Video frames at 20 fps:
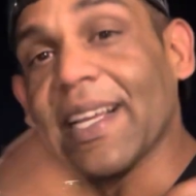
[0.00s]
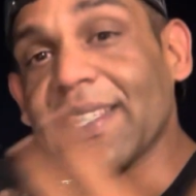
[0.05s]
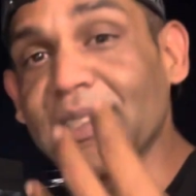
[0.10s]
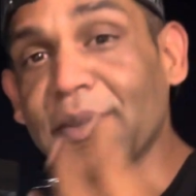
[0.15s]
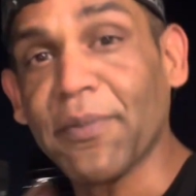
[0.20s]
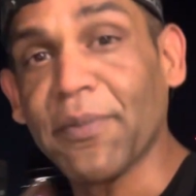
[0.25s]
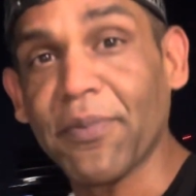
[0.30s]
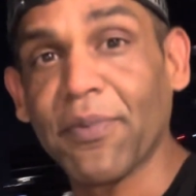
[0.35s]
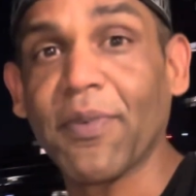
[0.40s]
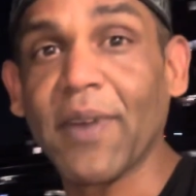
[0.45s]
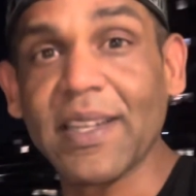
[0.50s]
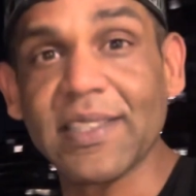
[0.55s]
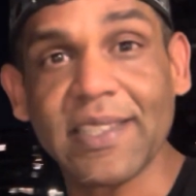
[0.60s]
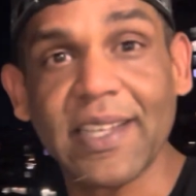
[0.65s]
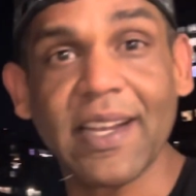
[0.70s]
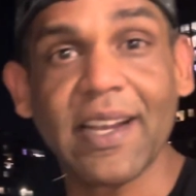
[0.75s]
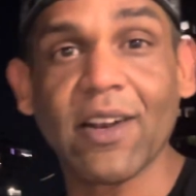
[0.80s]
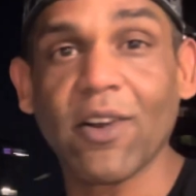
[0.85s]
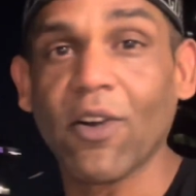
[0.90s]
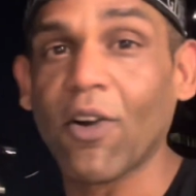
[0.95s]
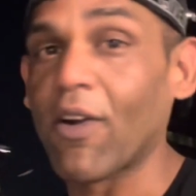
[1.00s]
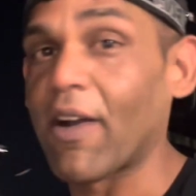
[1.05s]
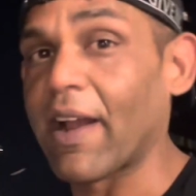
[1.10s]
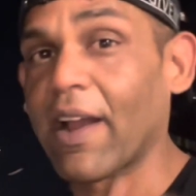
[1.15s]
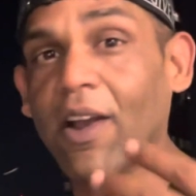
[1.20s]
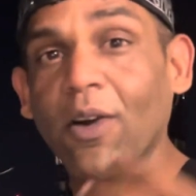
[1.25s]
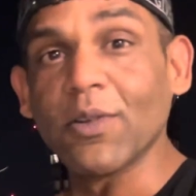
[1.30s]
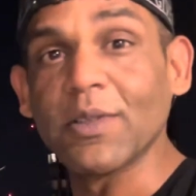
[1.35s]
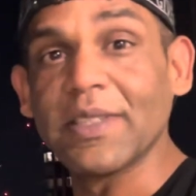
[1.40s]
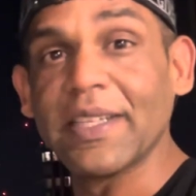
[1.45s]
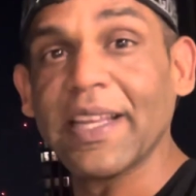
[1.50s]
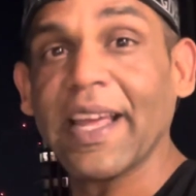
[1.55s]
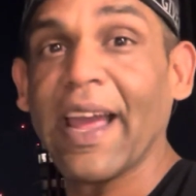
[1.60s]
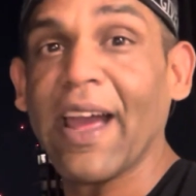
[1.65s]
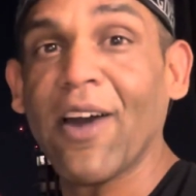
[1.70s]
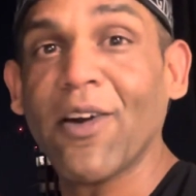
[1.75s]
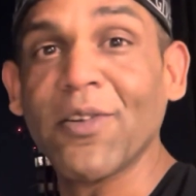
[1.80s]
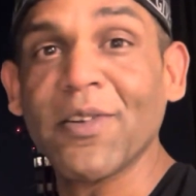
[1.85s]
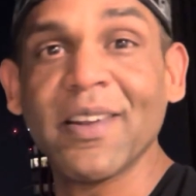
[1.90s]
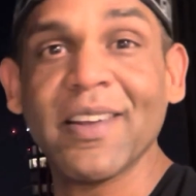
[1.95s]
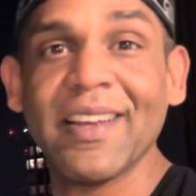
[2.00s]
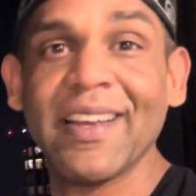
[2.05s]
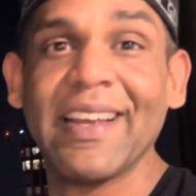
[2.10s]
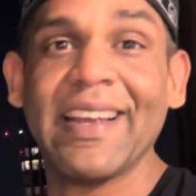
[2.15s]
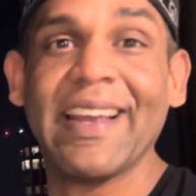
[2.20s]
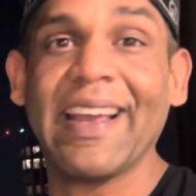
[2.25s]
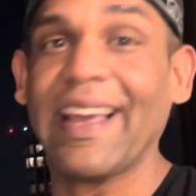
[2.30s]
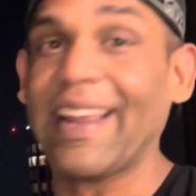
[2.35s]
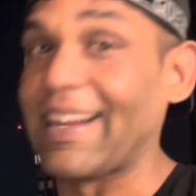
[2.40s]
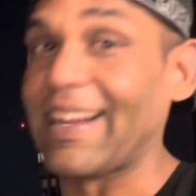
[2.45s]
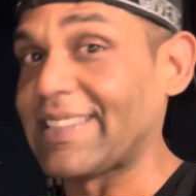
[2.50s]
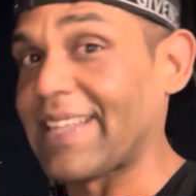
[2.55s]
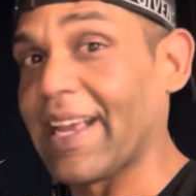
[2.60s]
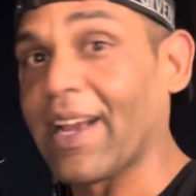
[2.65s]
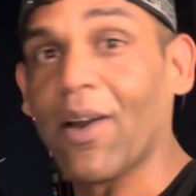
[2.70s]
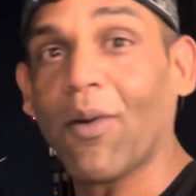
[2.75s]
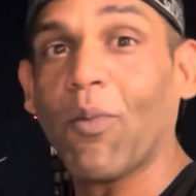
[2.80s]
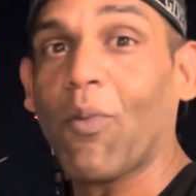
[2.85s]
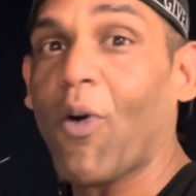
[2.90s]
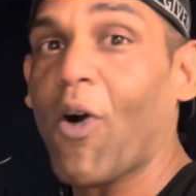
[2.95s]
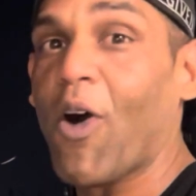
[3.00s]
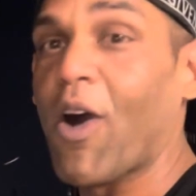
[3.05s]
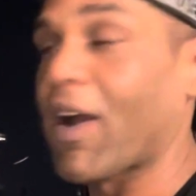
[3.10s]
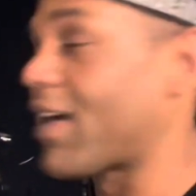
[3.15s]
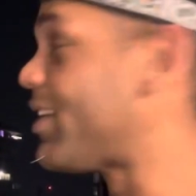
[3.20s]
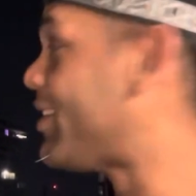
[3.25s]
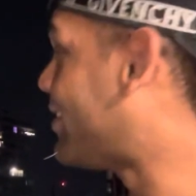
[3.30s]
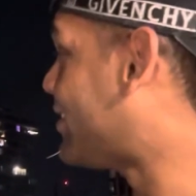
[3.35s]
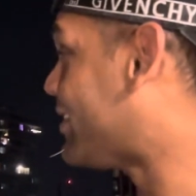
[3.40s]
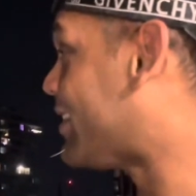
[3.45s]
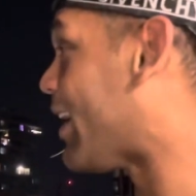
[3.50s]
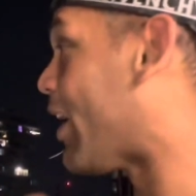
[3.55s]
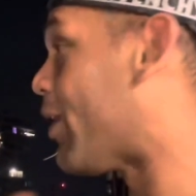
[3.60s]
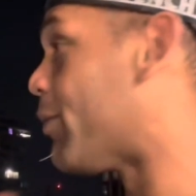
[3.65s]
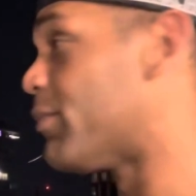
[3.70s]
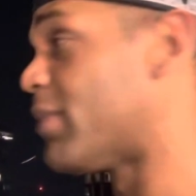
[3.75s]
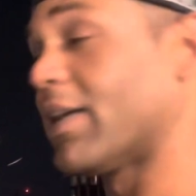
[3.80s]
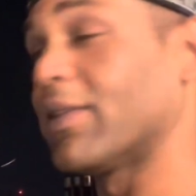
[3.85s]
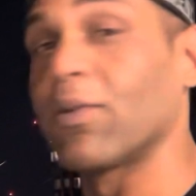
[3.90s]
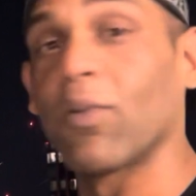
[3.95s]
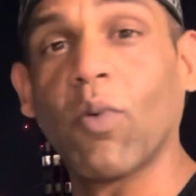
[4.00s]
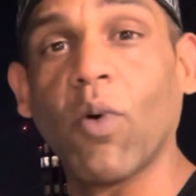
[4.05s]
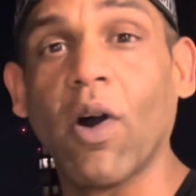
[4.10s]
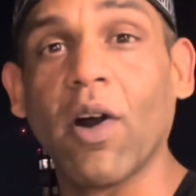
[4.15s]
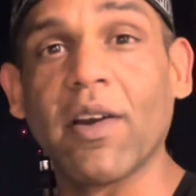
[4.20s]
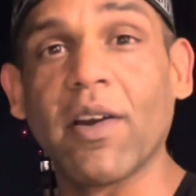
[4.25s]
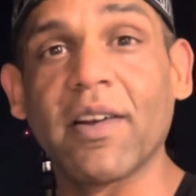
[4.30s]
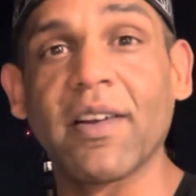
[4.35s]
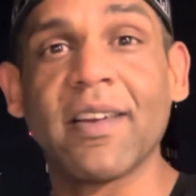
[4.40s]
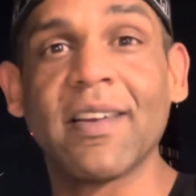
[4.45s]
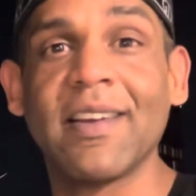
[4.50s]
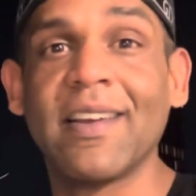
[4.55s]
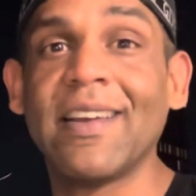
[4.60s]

some fresh air, or I go down and I take a walk down by the water.